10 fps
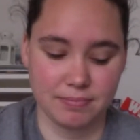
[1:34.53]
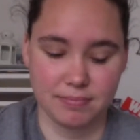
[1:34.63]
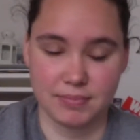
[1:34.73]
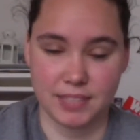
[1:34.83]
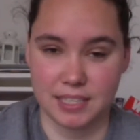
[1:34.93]

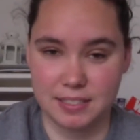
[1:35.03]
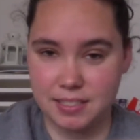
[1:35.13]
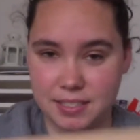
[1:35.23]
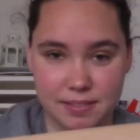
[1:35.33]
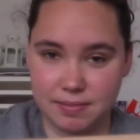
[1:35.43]

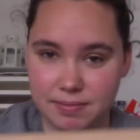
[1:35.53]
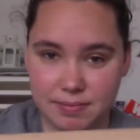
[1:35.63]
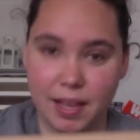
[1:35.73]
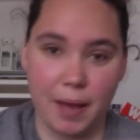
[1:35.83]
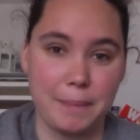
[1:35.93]
this
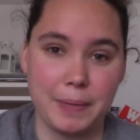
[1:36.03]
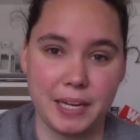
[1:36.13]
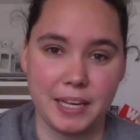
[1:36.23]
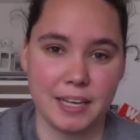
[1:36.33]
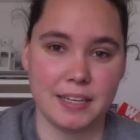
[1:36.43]

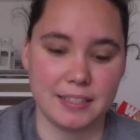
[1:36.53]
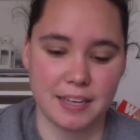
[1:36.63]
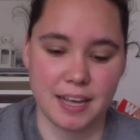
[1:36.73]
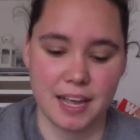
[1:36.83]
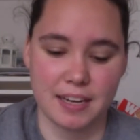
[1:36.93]
company and
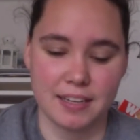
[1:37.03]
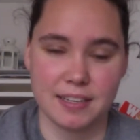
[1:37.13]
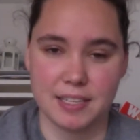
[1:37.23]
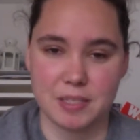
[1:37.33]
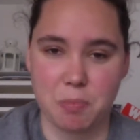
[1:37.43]

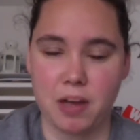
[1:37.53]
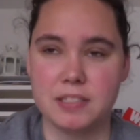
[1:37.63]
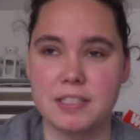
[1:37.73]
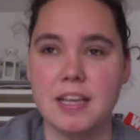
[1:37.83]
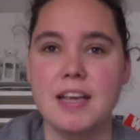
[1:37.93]
this
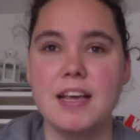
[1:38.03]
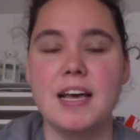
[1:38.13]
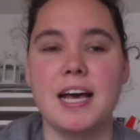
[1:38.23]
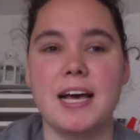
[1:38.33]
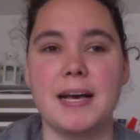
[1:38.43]
box.
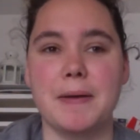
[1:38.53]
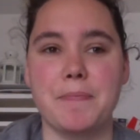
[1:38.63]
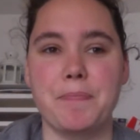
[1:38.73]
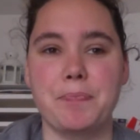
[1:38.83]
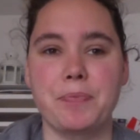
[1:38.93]

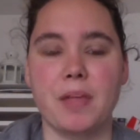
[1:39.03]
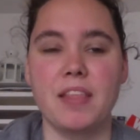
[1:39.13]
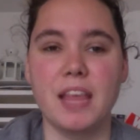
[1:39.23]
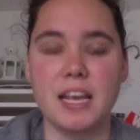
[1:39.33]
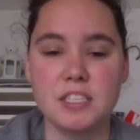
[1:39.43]

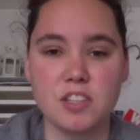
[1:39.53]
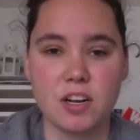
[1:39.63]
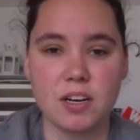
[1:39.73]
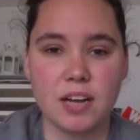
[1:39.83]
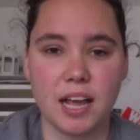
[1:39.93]
They
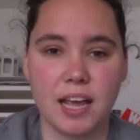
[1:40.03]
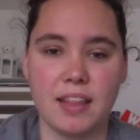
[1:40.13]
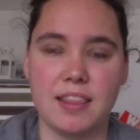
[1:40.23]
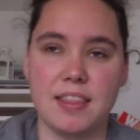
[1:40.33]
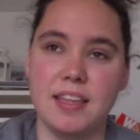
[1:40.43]
started a
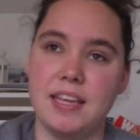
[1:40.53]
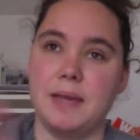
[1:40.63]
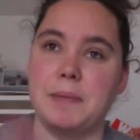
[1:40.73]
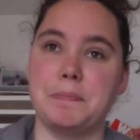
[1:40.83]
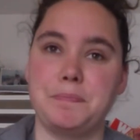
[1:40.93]

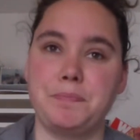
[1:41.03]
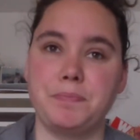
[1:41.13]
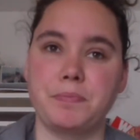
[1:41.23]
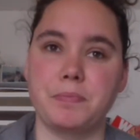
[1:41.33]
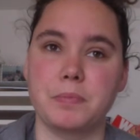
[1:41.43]
theme
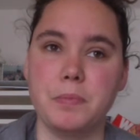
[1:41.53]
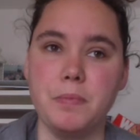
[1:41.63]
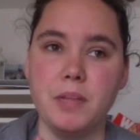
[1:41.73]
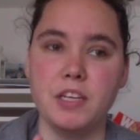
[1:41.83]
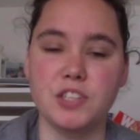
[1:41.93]

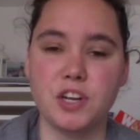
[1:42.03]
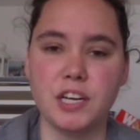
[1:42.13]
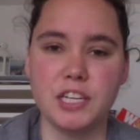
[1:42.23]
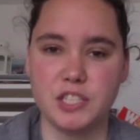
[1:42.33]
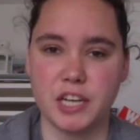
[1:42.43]

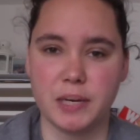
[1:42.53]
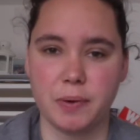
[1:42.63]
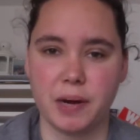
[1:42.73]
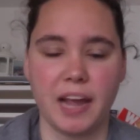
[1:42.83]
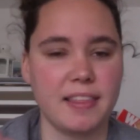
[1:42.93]
starting in
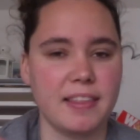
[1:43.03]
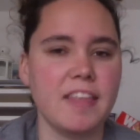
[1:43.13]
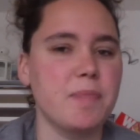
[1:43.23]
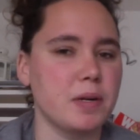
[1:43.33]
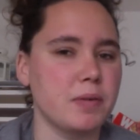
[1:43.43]
January. I think
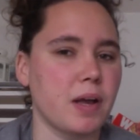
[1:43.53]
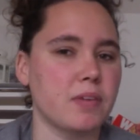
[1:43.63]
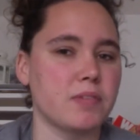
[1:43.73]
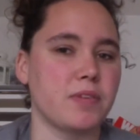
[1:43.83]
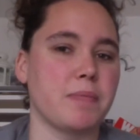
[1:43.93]
they've been
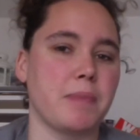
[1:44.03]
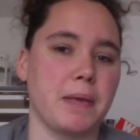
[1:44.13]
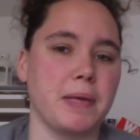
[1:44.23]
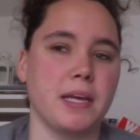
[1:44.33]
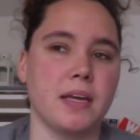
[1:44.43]
around for
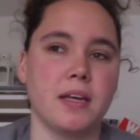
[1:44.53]
maybe